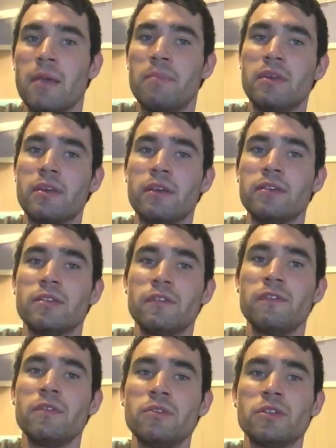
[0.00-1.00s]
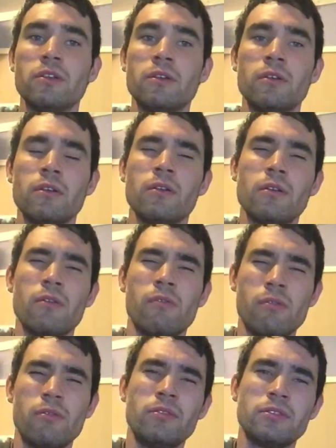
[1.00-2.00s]
Because the future
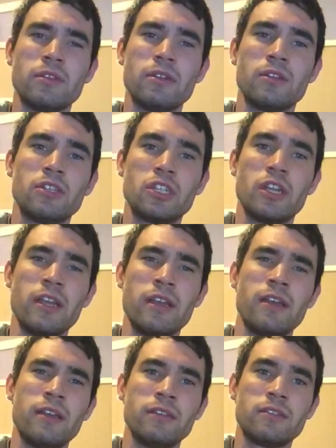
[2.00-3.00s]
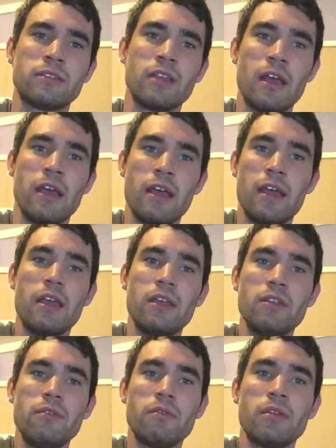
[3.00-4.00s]
holds a chance,
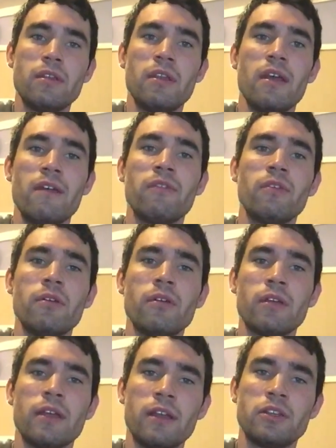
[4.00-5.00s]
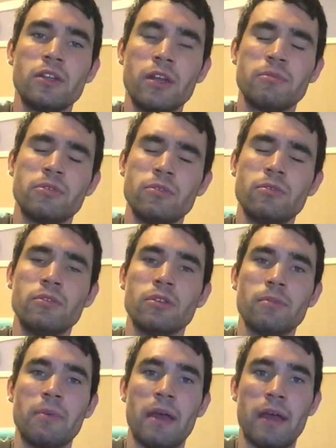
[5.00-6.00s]
and you can never catch up to
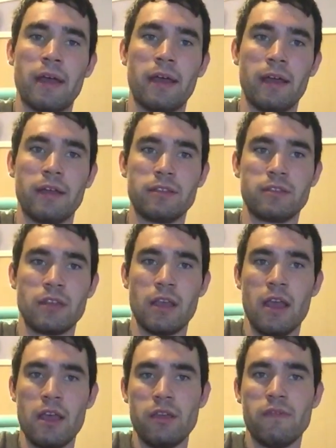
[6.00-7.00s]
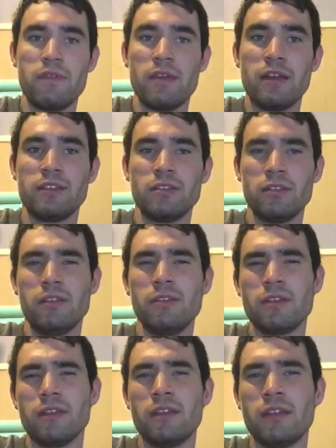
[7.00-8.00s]
your past got to
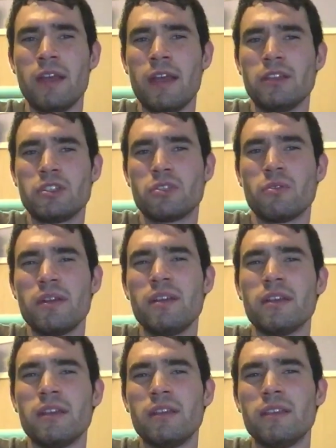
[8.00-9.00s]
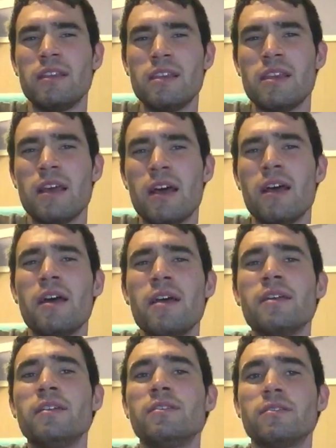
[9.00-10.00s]
look it straight in the
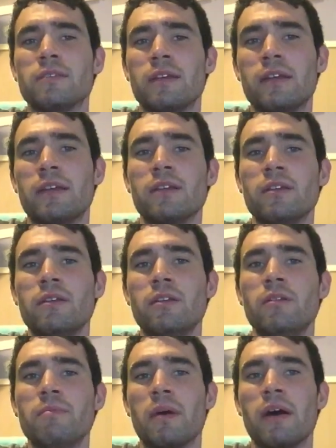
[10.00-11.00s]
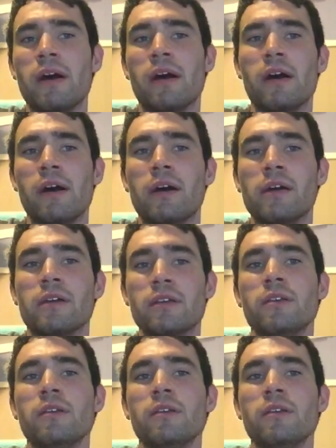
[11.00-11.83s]
eye and say goodbye,